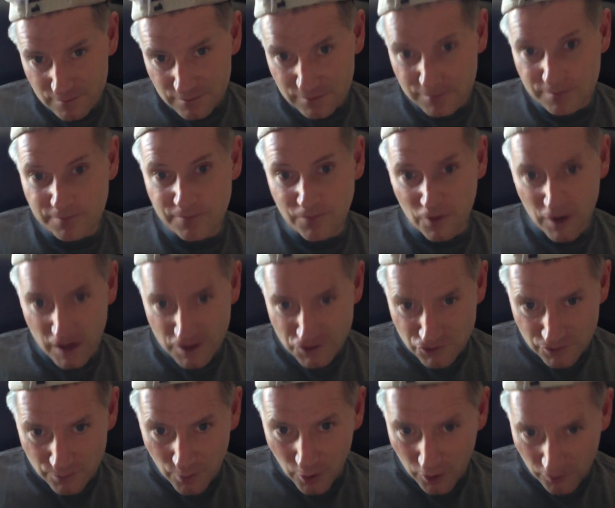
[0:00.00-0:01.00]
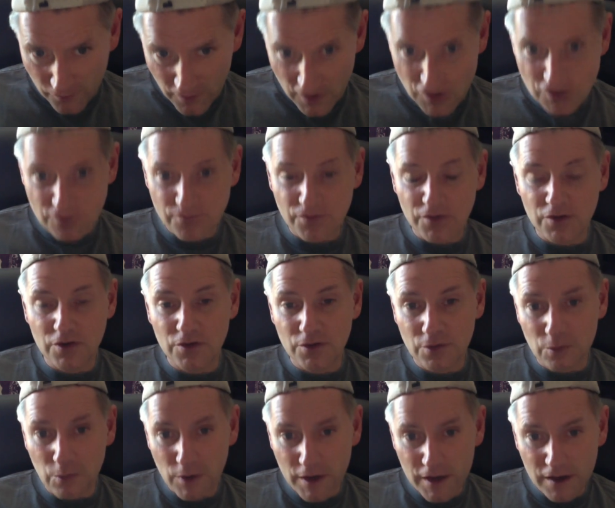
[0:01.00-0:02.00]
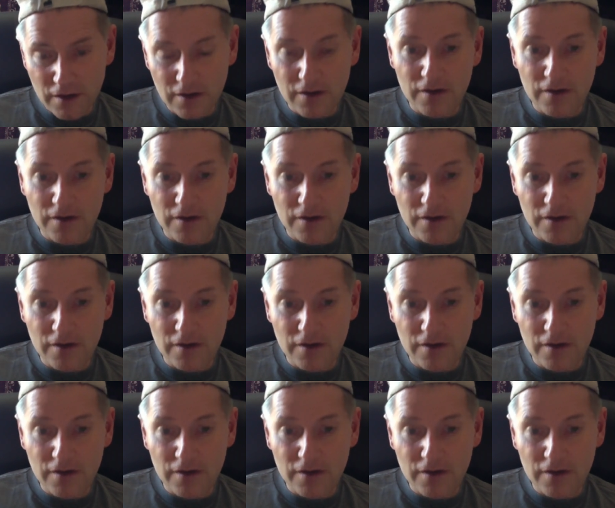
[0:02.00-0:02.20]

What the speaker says: for extra motivation for you to win,